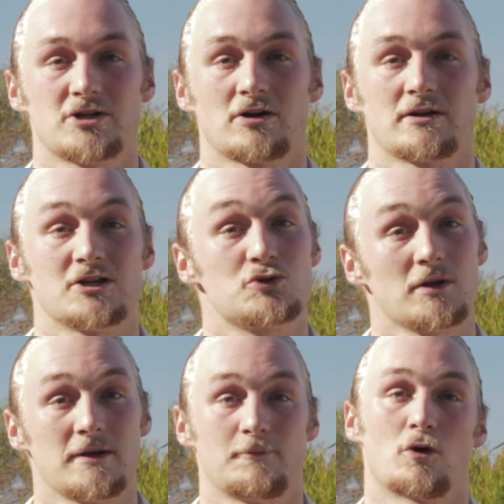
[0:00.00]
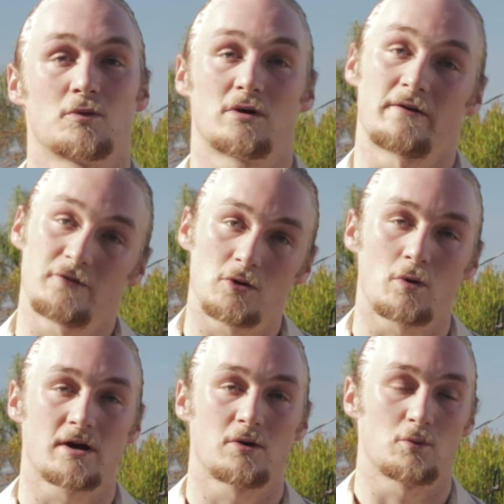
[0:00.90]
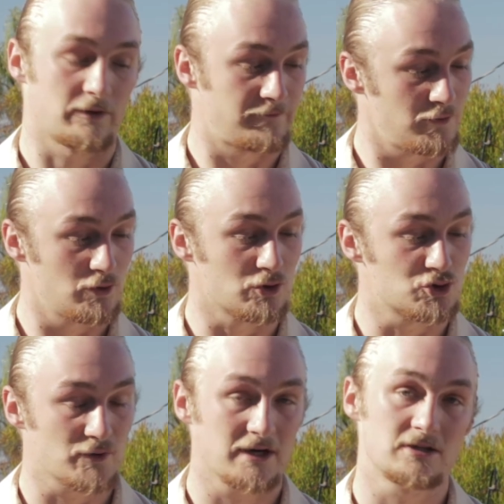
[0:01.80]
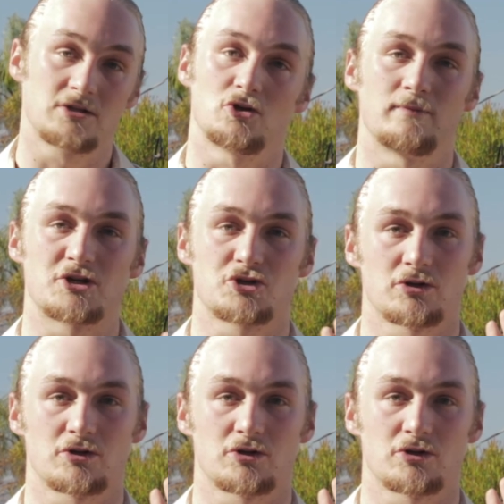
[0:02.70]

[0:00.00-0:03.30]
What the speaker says: started, it's really important whenever you're working with food or drink to make sure